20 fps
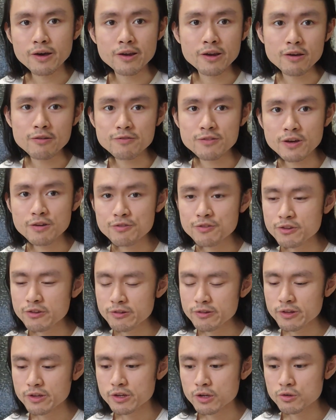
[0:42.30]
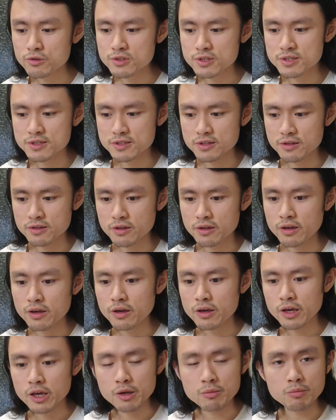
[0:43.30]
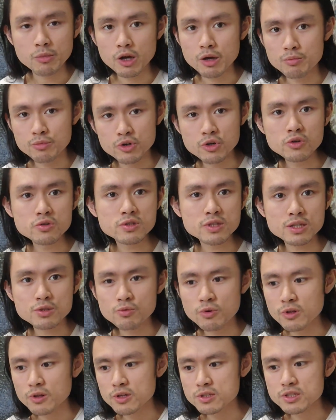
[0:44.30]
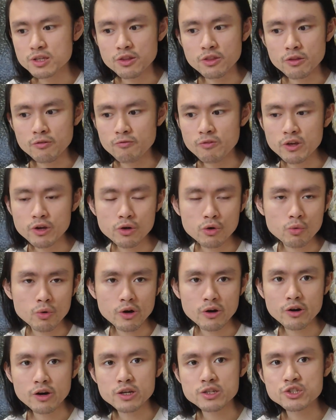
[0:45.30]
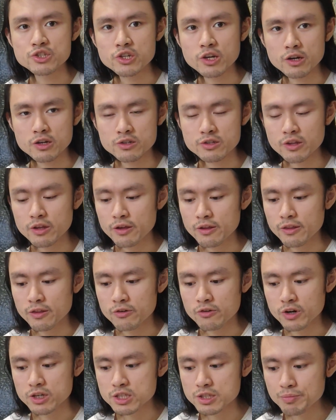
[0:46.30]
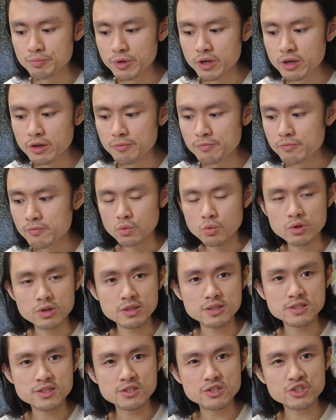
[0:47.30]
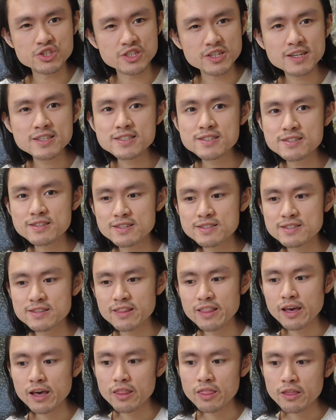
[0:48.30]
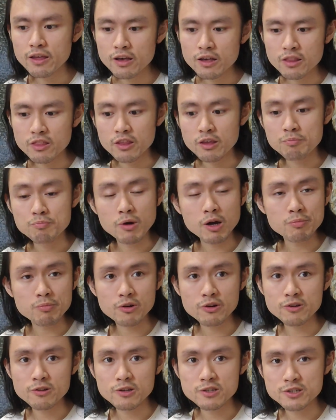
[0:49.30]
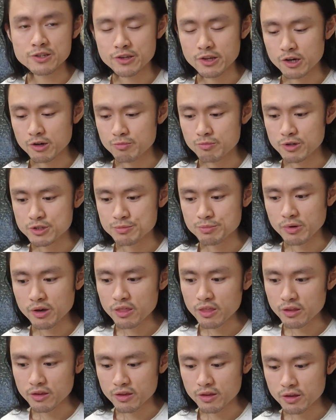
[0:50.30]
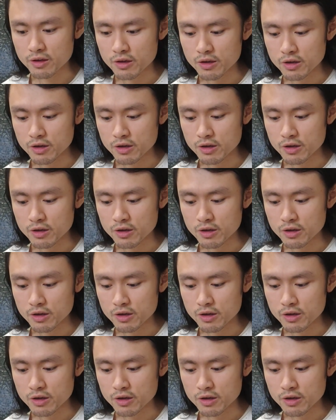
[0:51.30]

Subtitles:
And I've definitely noticed it in my brews as well as in the video where I shared the recipe. What it suggests is that the Puck Percolation AeroPress method